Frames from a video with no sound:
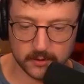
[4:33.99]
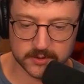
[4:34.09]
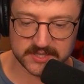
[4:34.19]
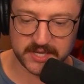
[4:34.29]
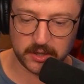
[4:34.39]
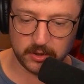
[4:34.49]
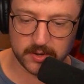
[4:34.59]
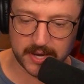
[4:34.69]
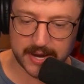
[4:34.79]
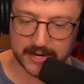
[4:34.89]
So let's take a
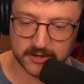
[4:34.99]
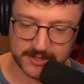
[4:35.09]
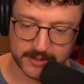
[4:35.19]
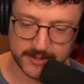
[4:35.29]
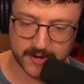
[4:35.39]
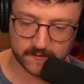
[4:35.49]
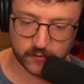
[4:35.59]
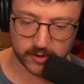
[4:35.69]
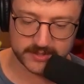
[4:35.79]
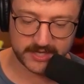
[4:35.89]
look at our second deck
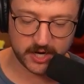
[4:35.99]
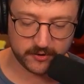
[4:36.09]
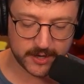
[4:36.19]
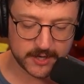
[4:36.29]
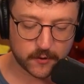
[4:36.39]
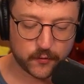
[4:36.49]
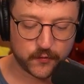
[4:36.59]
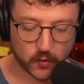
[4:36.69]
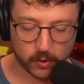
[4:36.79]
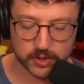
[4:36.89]
for Tyrion
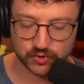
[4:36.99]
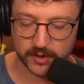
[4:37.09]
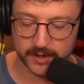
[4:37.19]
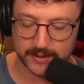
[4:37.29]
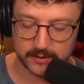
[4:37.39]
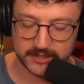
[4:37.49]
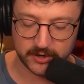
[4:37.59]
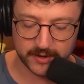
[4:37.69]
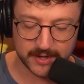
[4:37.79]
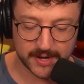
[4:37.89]
Fordring. Now,
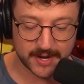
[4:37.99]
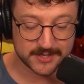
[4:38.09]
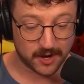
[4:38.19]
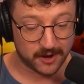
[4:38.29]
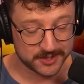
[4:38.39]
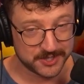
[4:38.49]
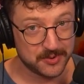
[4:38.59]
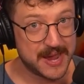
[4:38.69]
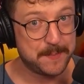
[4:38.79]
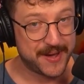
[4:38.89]
Tyrion is also
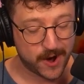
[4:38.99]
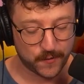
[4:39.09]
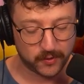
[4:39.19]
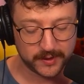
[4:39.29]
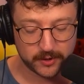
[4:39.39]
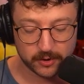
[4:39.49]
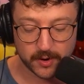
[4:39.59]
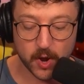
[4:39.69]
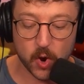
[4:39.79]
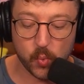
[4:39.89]
a powerful leader.
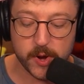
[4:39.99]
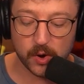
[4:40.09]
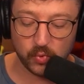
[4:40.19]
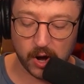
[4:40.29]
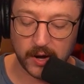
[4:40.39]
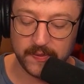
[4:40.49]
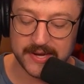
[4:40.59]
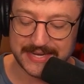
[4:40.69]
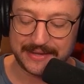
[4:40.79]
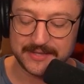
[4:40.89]
We are rocking the
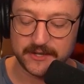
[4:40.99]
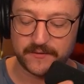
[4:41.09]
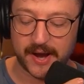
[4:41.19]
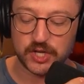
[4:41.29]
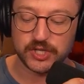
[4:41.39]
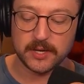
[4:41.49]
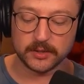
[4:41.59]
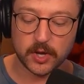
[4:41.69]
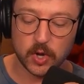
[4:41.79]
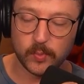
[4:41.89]
talent Divine Shield,
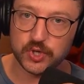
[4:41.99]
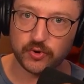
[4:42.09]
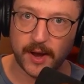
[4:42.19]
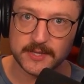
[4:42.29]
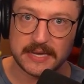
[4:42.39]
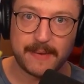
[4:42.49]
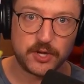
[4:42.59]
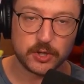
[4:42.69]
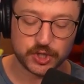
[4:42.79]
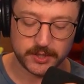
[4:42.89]
which grants a
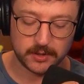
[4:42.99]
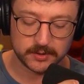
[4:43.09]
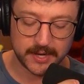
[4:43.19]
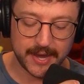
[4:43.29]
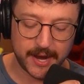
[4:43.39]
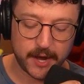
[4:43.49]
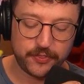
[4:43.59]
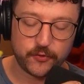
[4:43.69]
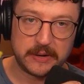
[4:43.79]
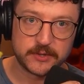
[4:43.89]
magical shield at
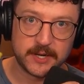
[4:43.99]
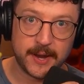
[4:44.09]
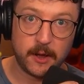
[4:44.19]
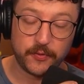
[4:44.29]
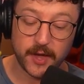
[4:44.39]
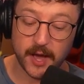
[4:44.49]
30% health,